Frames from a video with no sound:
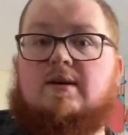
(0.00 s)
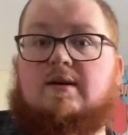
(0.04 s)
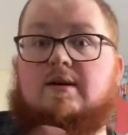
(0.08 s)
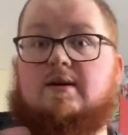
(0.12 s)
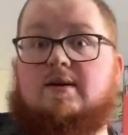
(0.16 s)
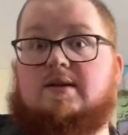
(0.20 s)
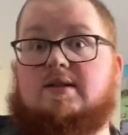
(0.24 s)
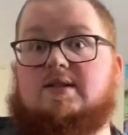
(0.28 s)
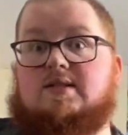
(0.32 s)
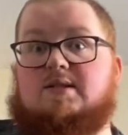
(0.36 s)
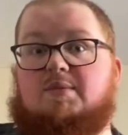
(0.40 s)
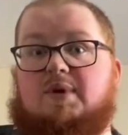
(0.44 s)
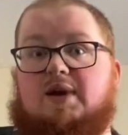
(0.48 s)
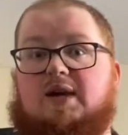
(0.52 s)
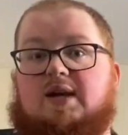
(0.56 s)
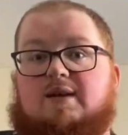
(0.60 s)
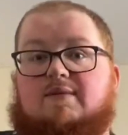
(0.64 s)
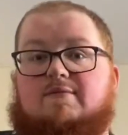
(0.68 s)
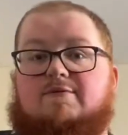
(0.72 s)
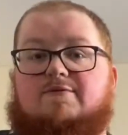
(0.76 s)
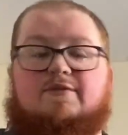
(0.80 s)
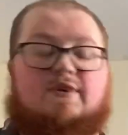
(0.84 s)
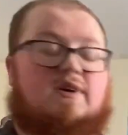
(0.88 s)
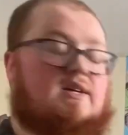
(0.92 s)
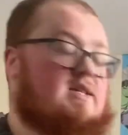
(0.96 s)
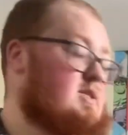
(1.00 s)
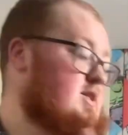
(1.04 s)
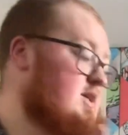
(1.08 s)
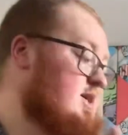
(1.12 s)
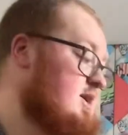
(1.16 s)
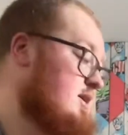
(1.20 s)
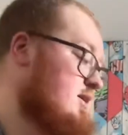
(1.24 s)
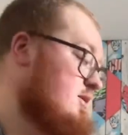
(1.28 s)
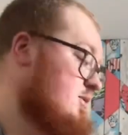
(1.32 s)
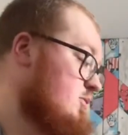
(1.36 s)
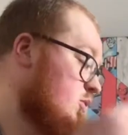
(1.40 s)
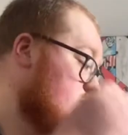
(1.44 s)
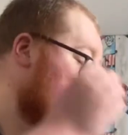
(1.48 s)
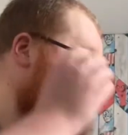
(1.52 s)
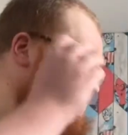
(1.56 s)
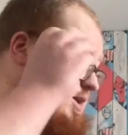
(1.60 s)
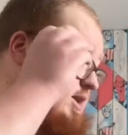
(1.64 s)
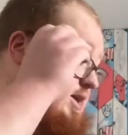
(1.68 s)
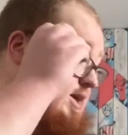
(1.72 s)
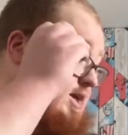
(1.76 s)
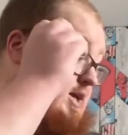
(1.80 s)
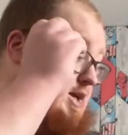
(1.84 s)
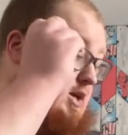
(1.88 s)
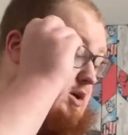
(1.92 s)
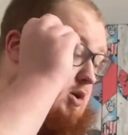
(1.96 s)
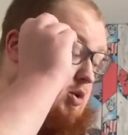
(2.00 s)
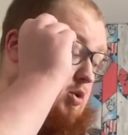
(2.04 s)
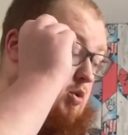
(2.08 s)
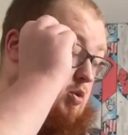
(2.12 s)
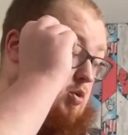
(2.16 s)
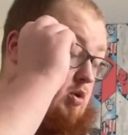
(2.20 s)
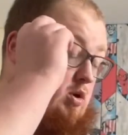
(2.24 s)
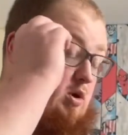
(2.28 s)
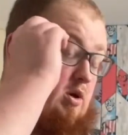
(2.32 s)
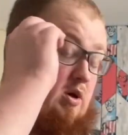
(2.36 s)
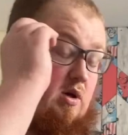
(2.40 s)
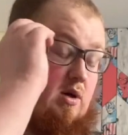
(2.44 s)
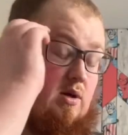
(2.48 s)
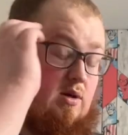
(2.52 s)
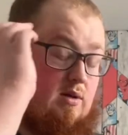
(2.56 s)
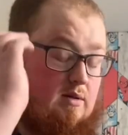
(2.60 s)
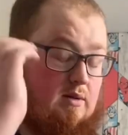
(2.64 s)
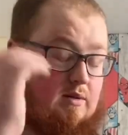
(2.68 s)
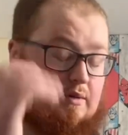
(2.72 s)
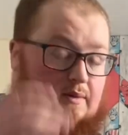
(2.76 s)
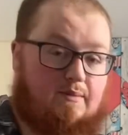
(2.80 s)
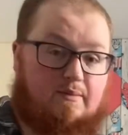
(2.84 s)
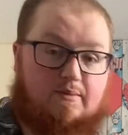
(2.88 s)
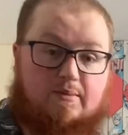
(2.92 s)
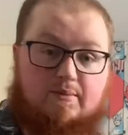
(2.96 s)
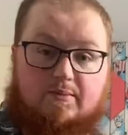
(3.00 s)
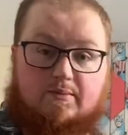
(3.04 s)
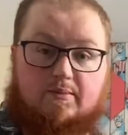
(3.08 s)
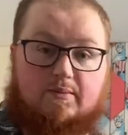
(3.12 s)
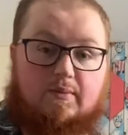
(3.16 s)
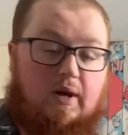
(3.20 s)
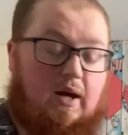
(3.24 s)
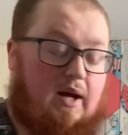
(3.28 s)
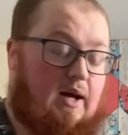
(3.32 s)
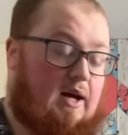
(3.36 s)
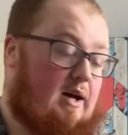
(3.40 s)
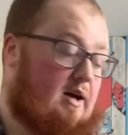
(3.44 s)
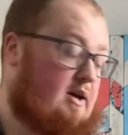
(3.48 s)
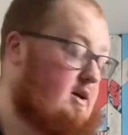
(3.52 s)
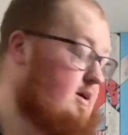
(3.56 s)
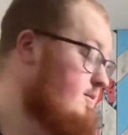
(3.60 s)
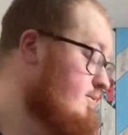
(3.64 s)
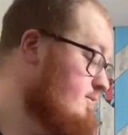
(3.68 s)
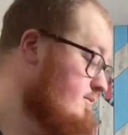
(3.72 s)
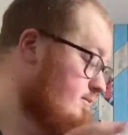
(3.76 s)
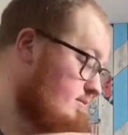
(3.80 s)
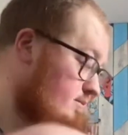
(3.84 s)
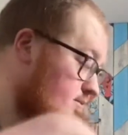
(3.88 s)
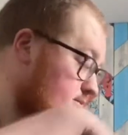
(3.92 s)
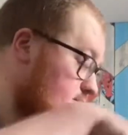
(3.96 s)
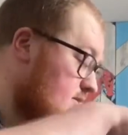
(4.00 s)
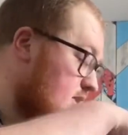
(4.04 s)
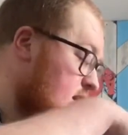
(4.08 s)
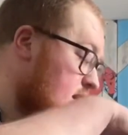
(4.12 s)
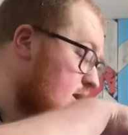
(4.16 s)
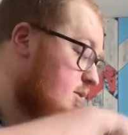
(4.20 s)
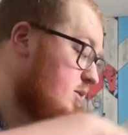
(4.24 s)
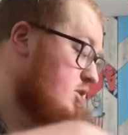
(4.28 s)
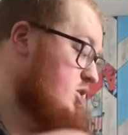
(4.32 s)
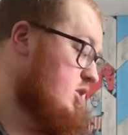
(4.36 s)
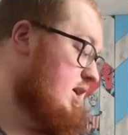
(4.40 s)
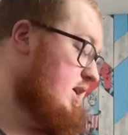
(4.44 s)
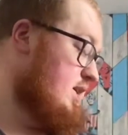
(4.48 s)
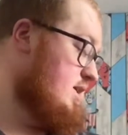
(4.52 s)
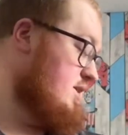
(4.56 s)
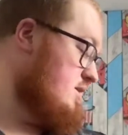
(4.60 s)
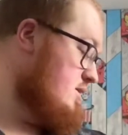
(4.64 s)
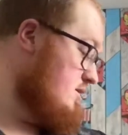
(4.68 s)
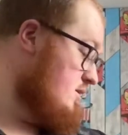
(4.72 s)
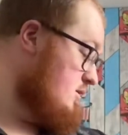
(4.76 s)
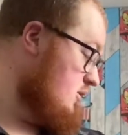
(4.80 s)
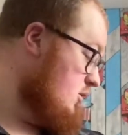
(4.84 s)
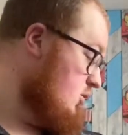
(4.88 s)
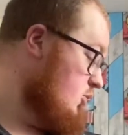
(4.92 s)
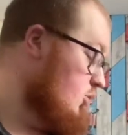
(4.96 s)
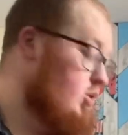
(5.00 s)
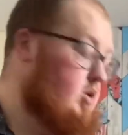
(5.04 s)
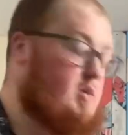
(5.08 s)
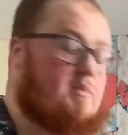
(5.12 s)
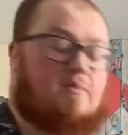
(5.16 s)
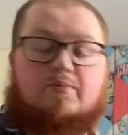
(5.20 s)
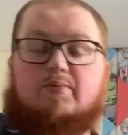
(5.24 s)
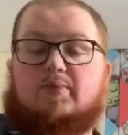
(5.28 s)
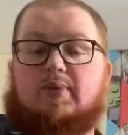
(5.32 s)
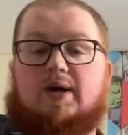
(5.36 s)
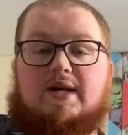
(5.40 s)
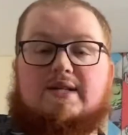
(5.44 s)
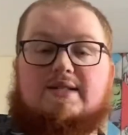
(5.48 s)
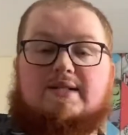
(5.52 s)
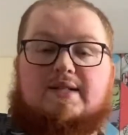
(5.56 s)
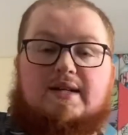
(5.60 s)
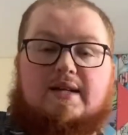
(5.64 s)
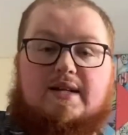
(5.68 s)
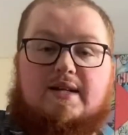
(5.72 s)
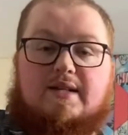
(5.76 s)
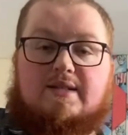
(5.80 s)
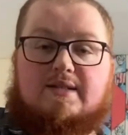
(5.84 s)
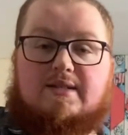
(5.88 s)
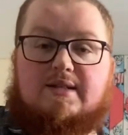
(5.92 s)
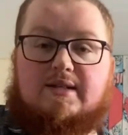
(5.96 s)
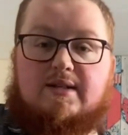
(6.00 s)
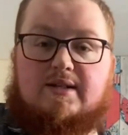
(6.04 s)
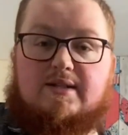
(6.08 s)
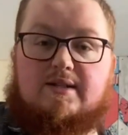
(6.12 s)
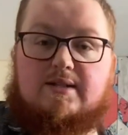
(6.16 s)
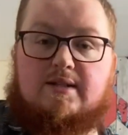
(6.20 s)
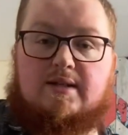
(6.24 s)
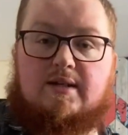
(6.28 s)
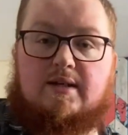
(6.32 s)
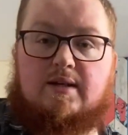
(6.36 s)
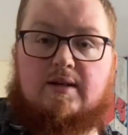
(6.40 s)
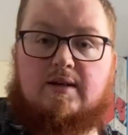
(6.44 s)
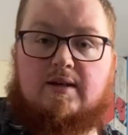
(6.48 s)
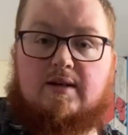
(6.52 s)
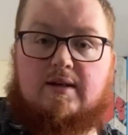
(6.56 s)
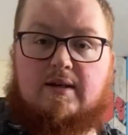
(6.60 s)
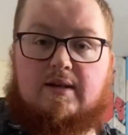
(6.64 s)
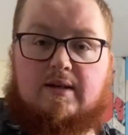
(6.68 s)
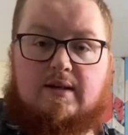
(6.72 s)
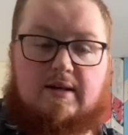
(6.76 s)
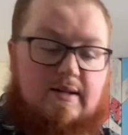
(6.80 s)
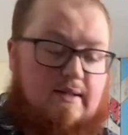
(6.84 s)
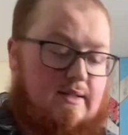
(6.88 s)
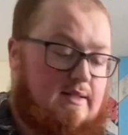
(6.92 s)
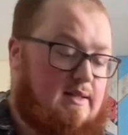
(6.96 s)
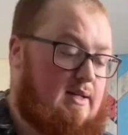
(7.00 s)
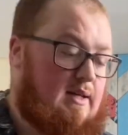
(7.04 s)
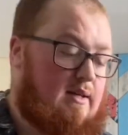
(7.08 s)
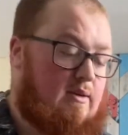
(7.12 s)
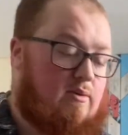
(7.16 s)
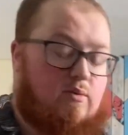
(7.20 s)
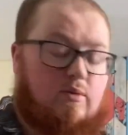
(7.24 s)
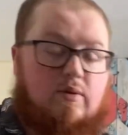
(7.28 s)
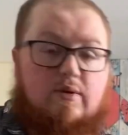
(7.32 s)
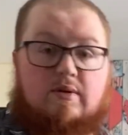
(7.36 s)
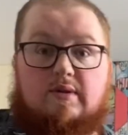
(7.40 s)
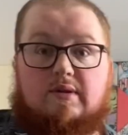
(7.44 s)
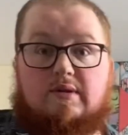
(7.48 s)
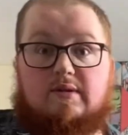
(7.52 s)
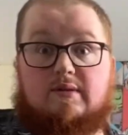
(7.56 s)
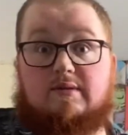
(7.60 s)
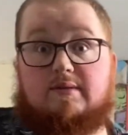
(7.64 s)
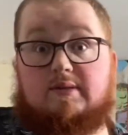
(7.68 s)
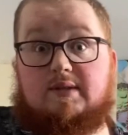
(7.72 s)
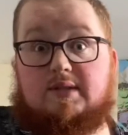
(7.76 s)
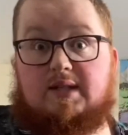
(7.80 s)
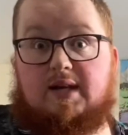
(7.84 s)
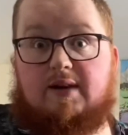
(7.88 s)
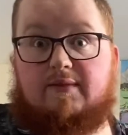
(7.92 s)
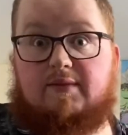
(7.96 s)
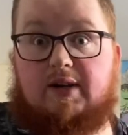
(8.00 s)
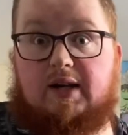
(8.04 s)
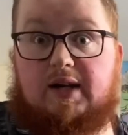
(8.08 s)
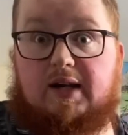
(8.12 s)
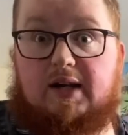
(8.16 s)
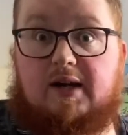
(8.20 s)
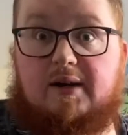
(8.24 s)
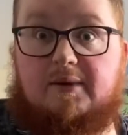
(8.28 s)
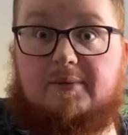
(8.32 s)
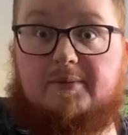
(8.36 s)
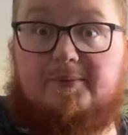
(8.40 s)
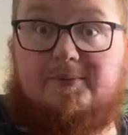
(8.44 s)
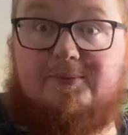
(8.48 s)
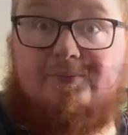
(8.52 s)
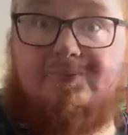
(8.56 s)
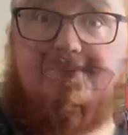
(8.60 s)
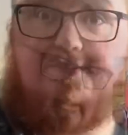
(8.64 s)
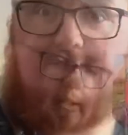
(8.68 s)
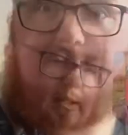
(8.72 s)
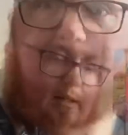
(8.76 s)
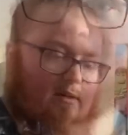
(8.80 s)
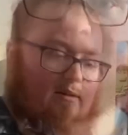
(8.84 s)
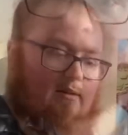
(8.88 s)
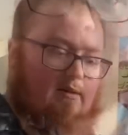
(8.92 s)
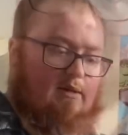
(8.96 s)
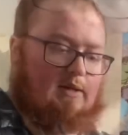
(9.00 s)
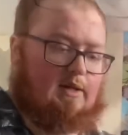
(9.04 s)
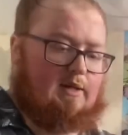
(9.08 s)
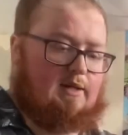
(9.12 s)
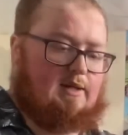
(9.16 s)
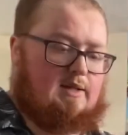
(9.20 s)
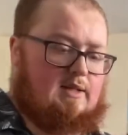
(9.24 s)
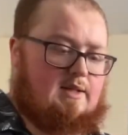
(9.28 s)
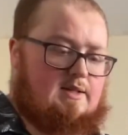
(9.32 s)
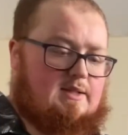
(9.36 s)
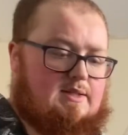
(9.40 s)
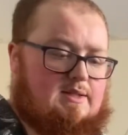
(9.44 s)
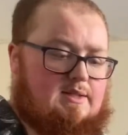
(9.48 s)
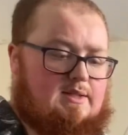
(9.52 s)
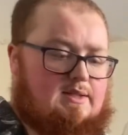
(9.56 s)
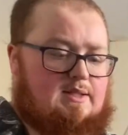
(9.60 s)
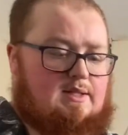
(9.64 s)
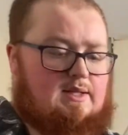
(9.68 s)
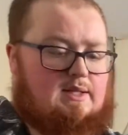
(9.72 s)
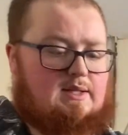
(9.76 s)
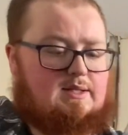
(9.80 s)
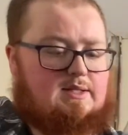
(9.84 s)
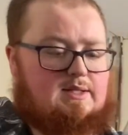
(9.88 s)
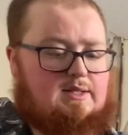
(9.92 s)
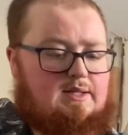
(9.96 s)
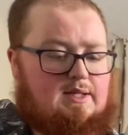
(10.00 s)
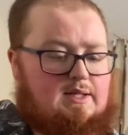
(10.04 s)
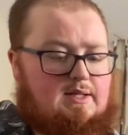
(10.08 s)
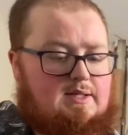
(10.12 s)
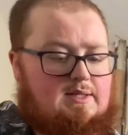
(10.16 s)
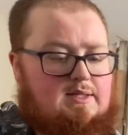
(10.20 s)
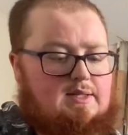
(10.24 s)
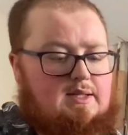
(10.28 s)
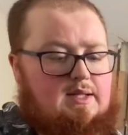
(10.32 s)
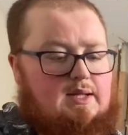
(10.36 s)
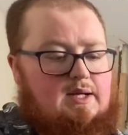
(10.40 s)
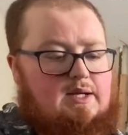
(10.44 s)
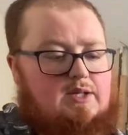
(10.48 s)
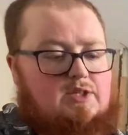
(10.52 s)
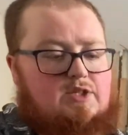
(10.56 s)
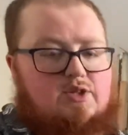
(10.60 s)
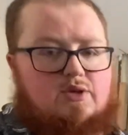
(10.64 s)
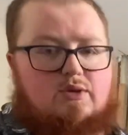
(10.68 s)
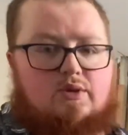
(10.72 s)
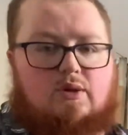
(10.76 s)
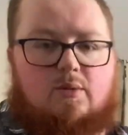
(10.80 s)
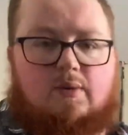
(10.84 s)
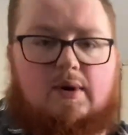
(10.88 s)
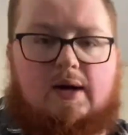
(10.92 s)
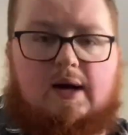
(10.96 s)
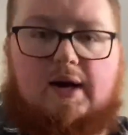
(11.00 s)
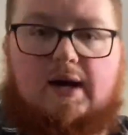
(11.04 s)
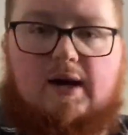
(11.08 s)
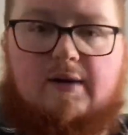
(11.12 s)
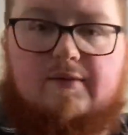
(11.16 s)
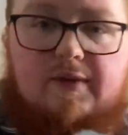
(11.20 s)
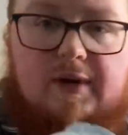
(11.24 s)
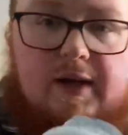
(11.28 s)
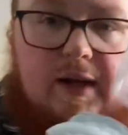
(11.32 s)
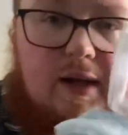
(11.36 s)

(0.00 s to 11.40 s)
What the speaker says: to make him fit in one of the Hulk thingamajigs, Hulk plastic inserts. So let's give it a go. Yes, currently this is the issue that we're having.